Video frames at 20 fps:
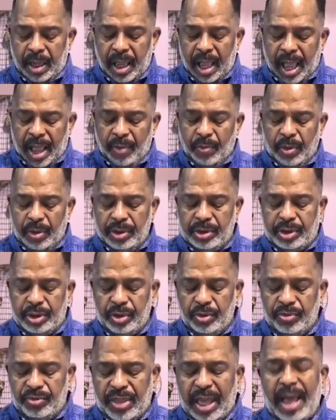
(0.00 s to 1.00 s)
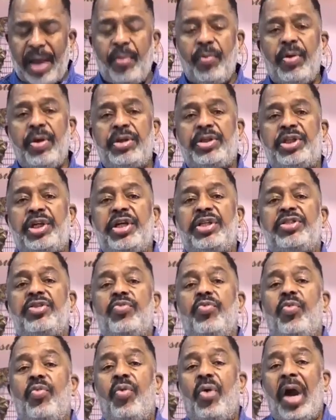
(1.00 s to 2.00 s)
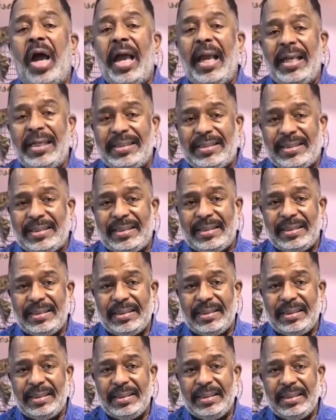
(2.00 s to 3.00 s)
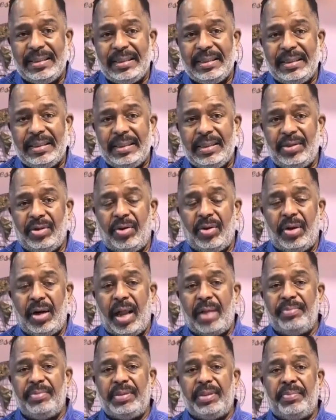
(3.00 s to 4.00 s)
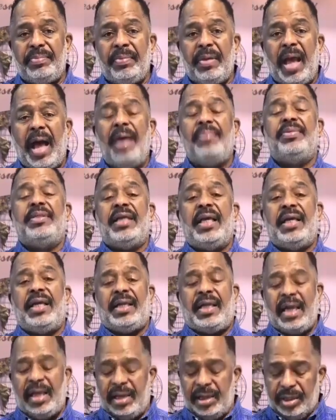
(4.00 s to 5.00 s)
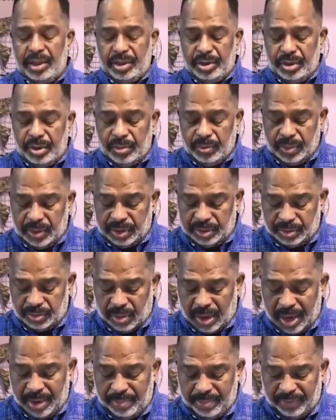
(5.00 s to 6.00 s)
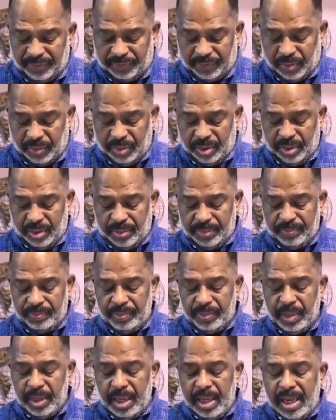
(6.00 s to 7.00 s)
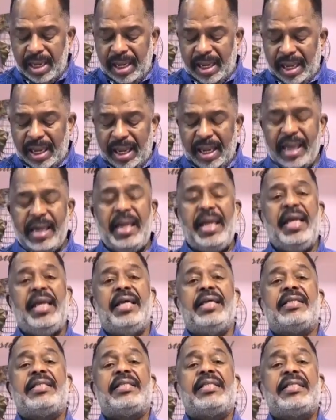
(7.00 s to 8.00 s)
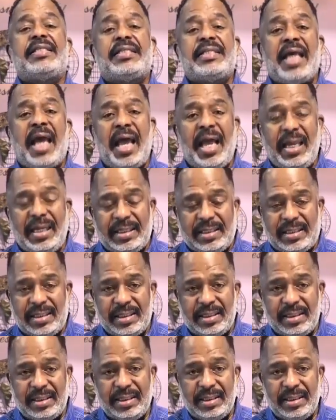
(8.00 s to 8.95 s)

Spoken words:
and will do that which is right." Lord, I'm dedicated to doing what is right before you. "In his sight."